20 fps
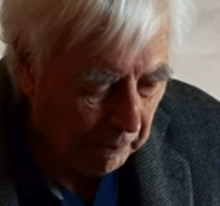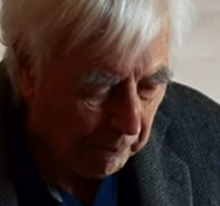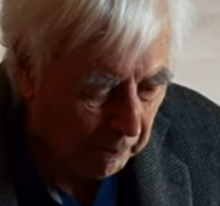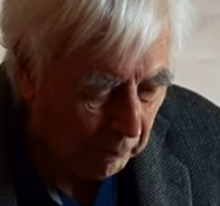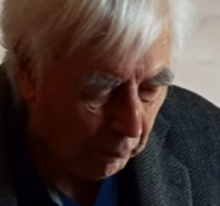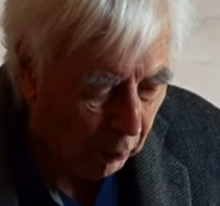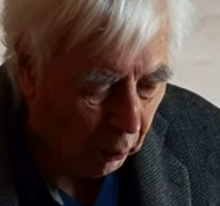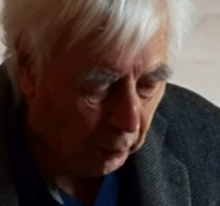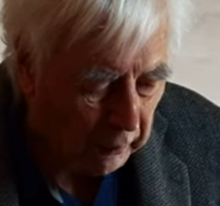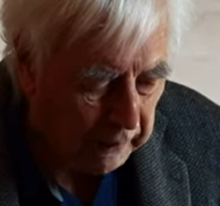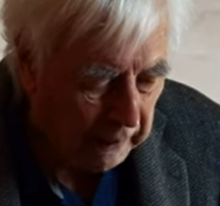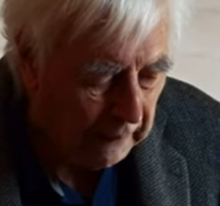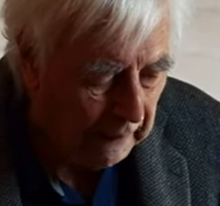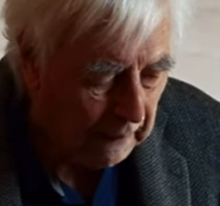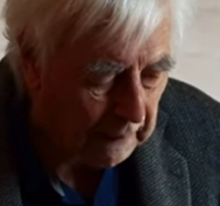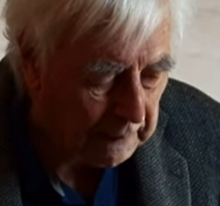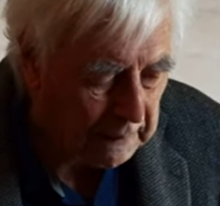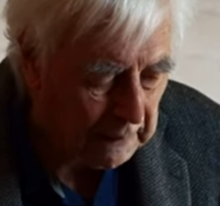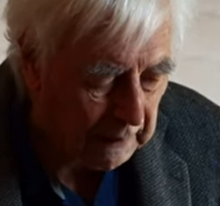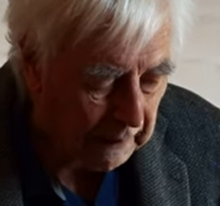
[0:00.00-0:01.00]
More
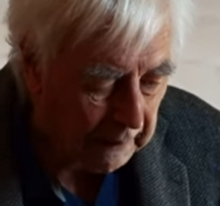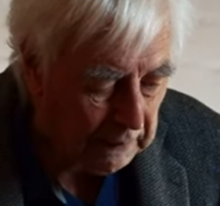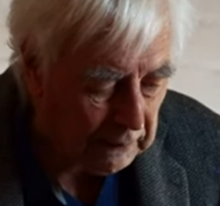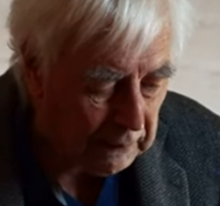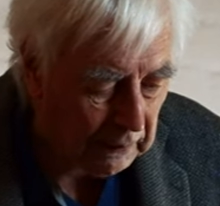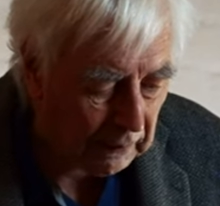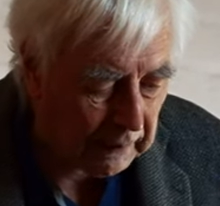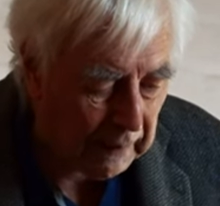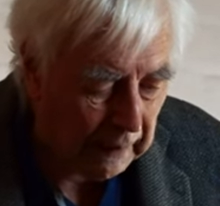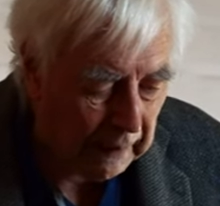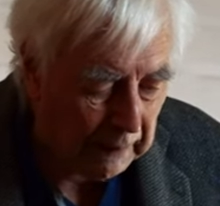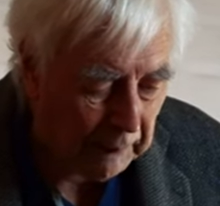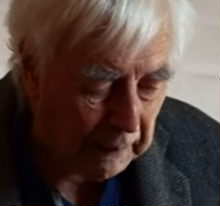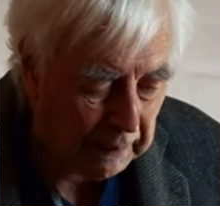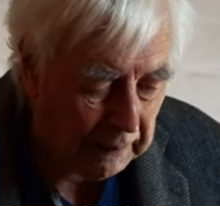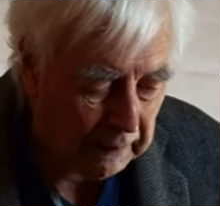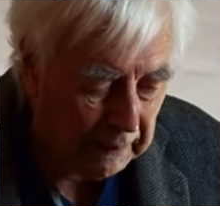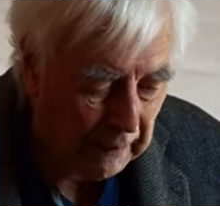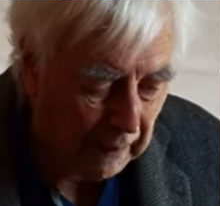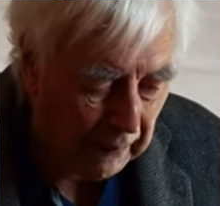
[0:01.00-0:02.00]
years later came
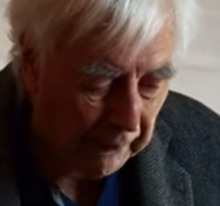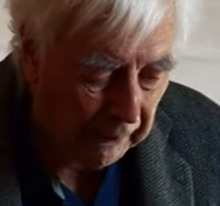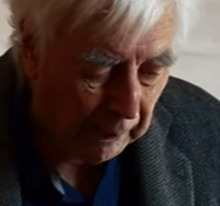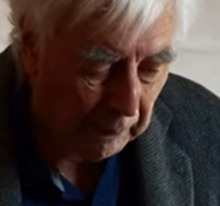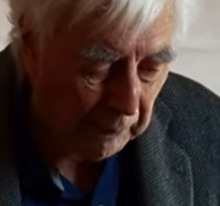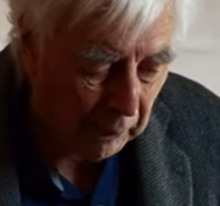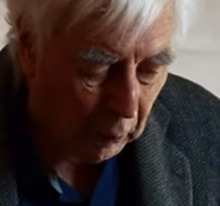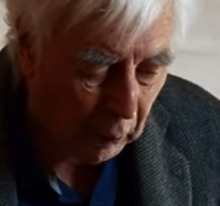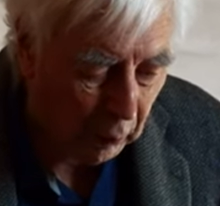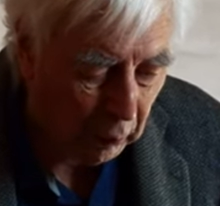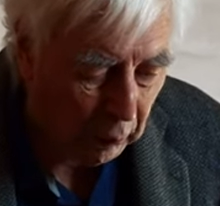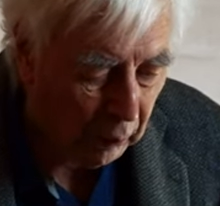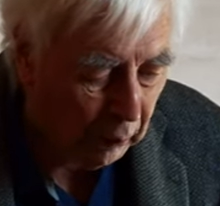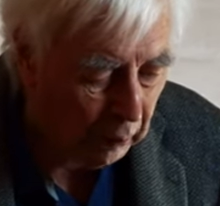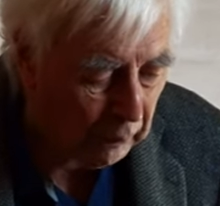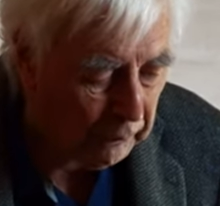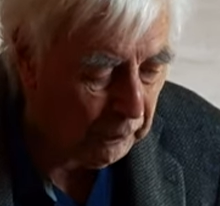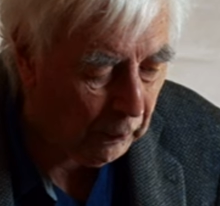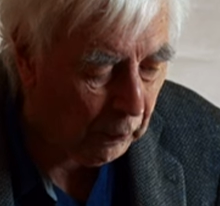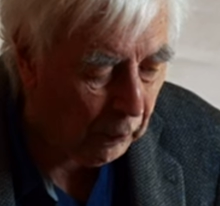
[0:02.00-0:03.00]
another, more
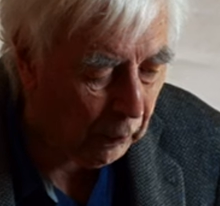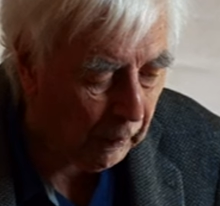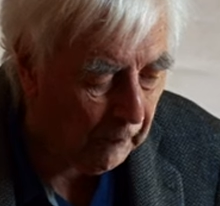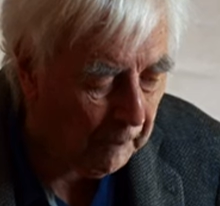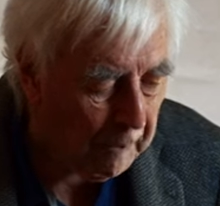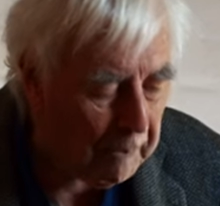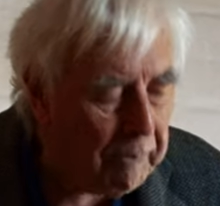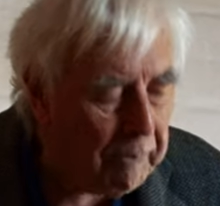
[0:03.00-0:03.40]
looked for,